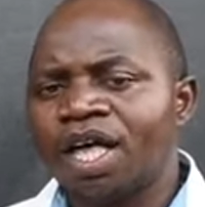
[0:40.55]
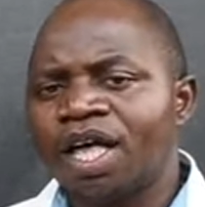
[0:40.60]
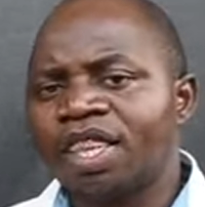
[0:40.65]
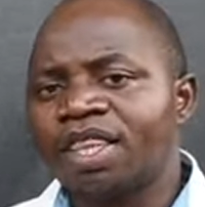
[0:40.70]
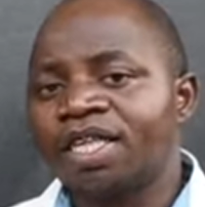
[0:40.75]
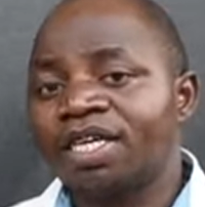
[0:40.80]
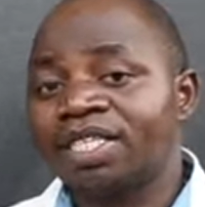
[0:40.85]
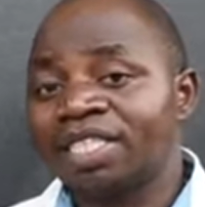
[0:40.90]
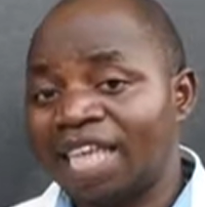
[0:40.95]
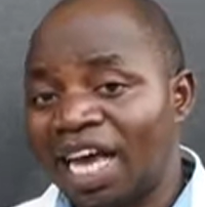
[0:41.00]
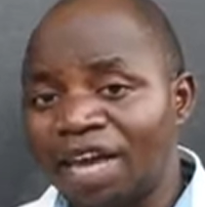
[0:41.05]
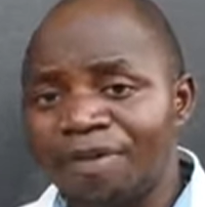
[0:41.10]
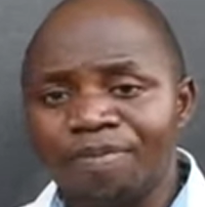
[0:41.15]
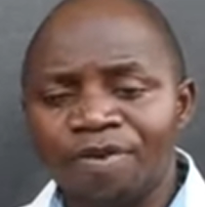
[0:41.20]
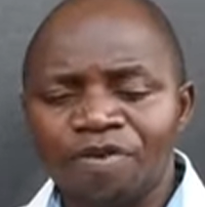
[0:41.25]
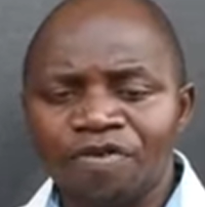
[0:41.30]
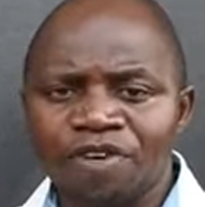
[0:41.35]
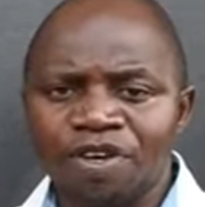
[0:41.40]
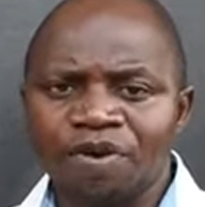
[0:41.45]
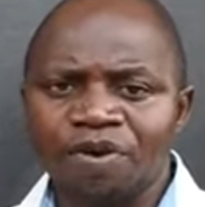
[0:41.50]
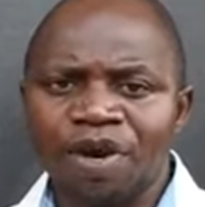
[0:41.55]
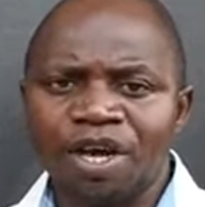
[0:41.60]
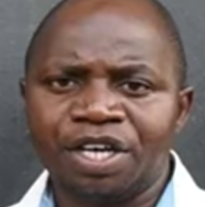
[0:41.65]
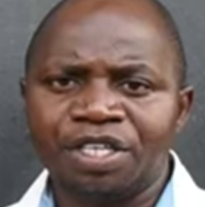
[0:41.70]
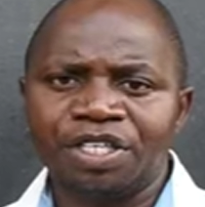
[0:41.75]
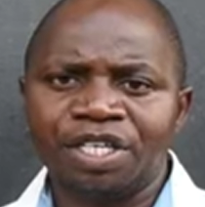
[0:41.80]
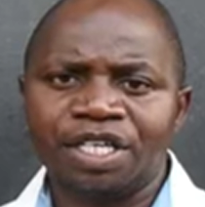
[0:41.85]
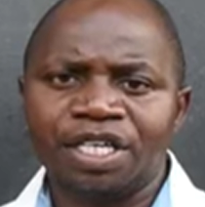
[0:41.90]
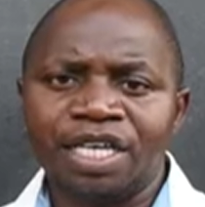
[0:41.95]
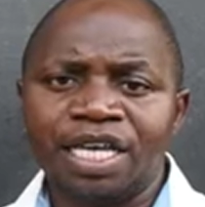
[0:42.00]
the type of
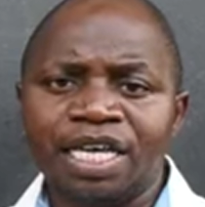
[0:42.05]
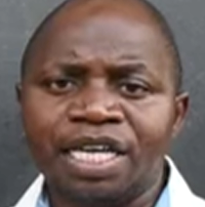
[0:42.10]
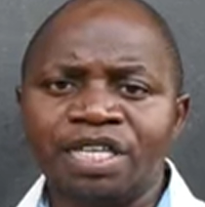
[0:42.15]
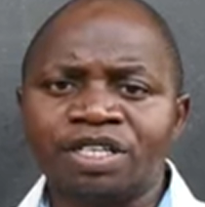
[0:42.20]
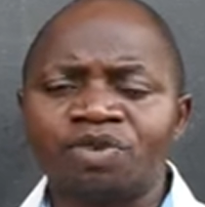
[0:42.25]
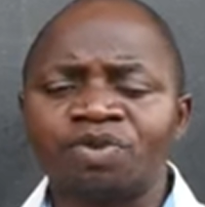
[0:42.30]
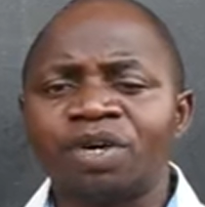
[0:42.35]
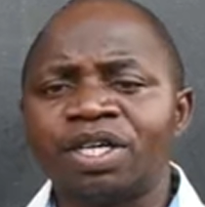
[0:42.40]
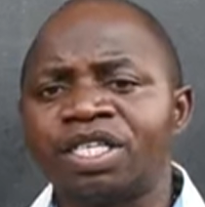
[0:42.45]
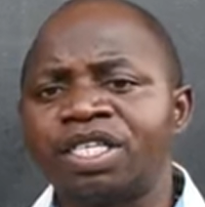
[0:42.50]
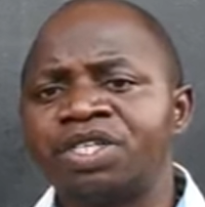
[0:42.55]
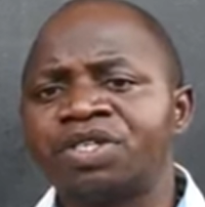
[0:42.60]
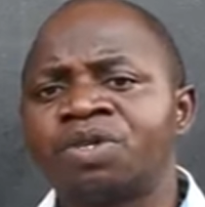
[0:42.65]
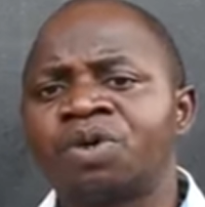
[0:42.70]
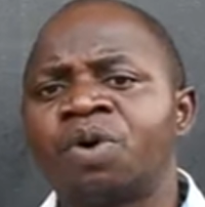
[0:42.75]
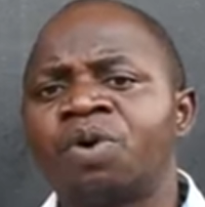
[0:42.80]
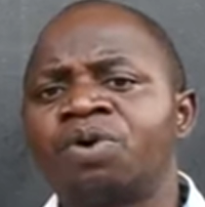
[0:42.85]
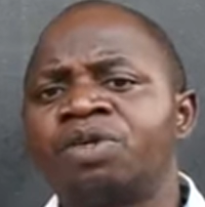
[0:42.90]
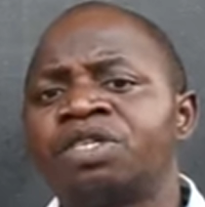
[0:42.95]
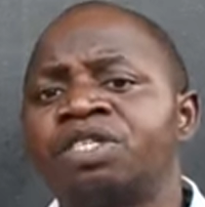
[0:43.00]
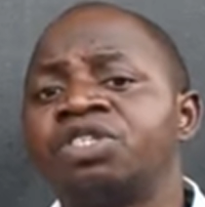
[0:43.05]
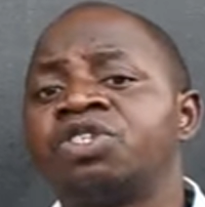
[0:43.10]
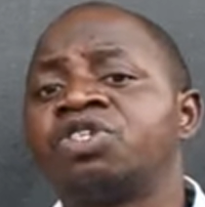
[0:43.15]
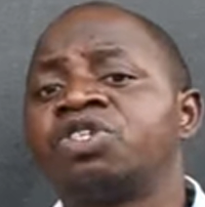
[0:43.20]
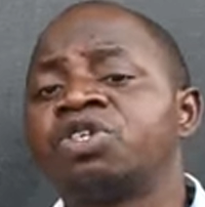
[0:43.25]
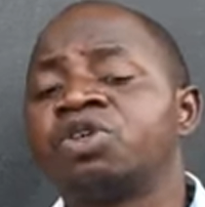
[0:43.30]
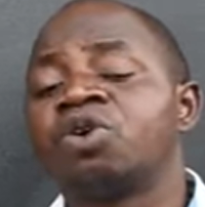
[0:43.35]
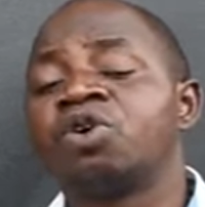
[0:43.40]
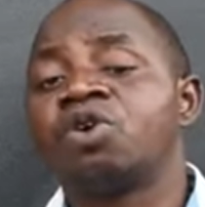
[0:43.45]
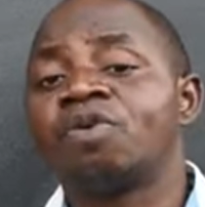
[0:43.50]
equation is what is called
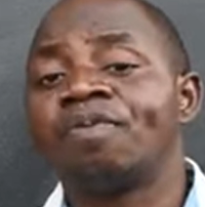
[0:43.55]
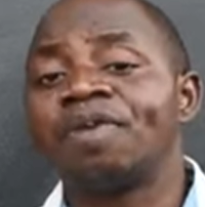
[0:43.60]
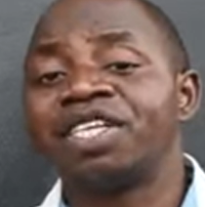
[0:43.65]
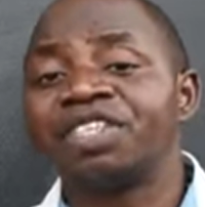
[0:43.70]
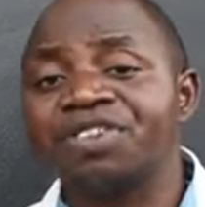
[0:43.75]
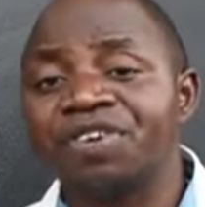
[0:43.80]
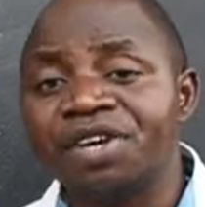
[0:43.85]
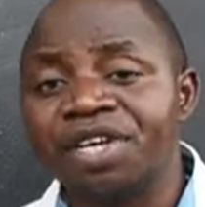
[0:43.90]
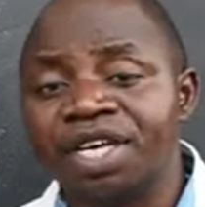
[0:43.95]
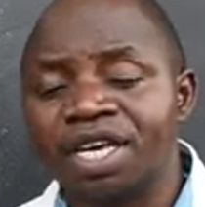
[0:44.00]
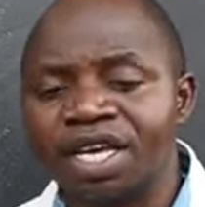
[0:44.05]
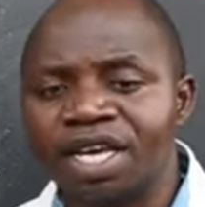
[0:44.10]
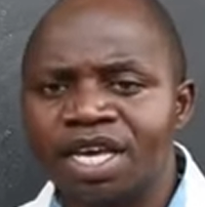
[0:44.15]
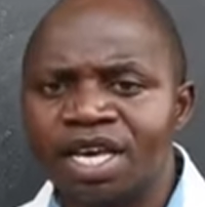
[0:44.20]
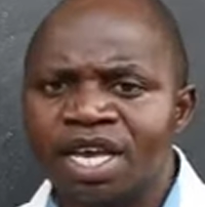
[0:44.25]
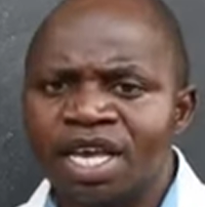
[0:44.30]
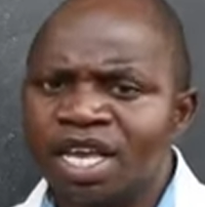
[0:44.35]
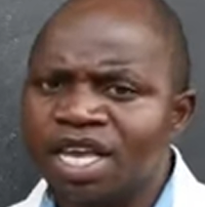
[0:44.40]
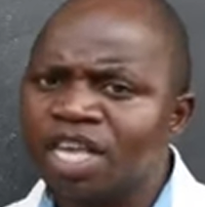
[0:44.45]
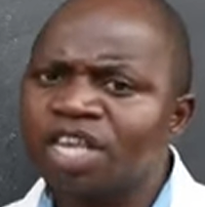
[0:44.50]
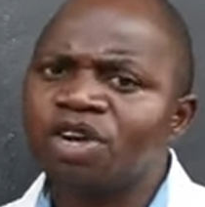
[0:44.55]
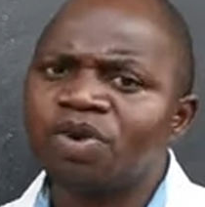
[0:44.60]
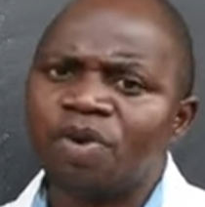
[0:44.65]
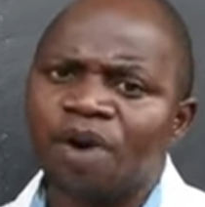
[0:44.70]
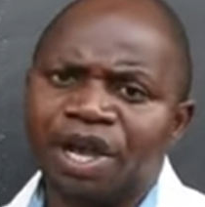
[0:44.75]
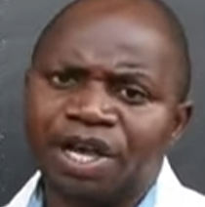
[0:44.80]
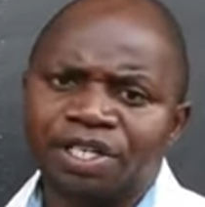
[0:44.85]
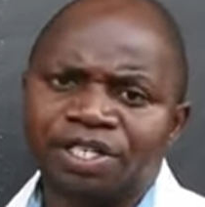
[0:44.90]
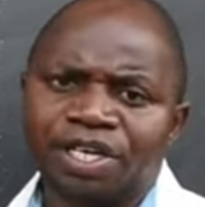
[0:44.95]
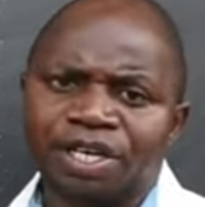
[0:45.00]
trigonometric
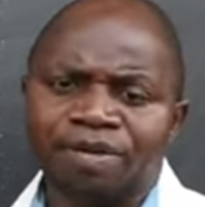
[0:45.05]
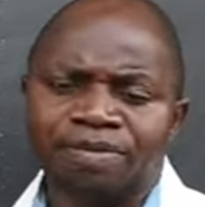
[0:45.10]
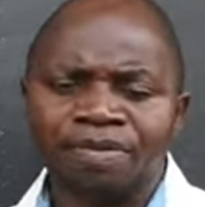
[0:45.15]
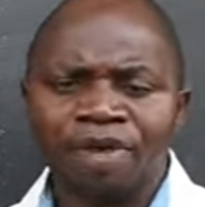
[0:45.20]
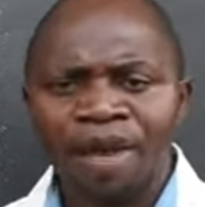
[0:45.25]
equation.